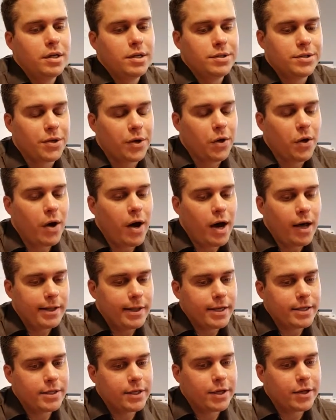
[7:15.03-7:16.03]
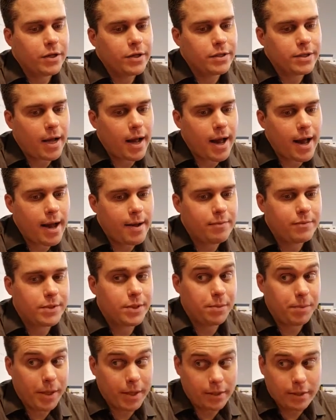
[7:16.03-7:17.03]
So I think it's a good time
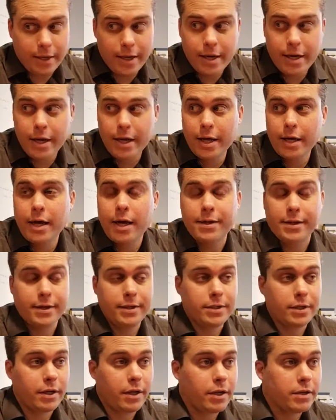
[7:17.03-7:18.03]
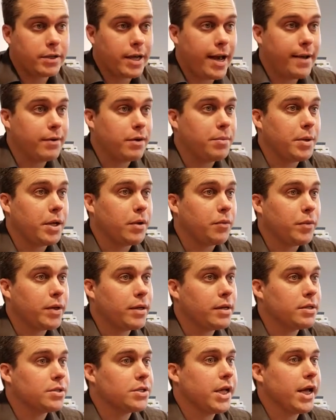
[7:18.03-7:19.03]
to be in lending. I think it's a good time to be in
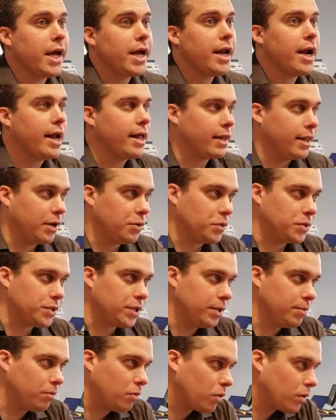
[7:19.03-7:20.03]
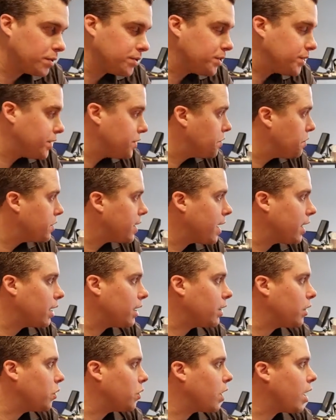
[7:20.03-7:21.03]
real estate. I think we'll see more zero
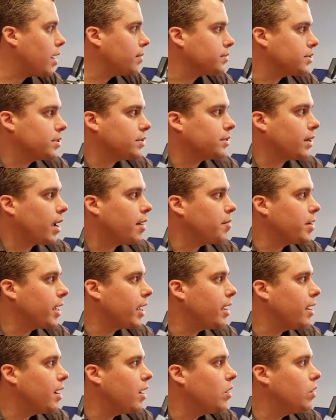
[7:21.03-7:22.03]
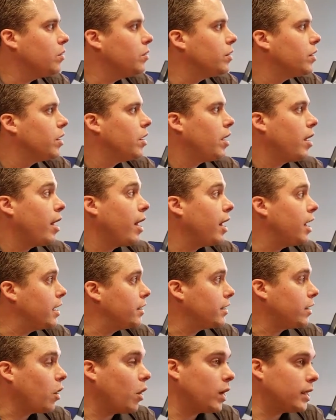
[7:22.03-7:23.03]
down loan options coming out. And I
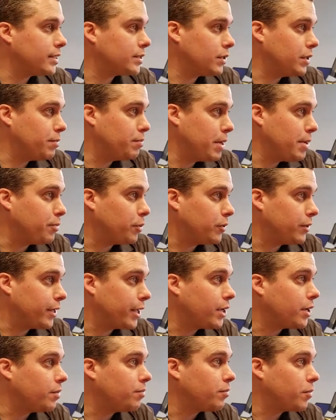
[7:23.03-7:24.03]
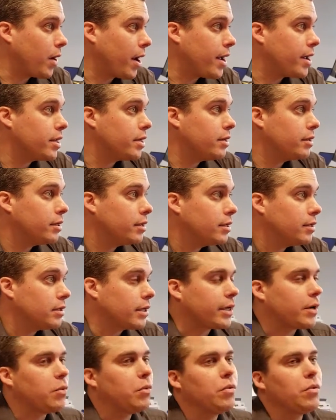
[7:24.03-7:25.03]
think honestly, people need them, right?
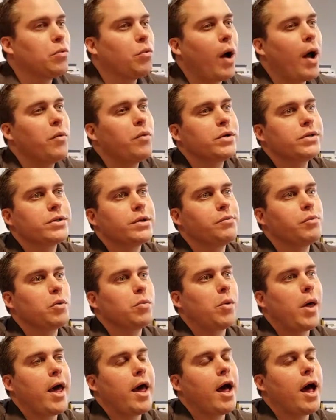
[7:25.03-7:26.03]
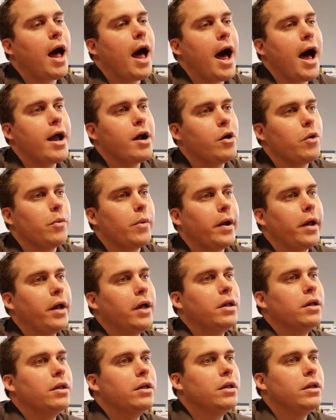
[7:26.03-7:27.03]
Like, why would someone pay a higher rate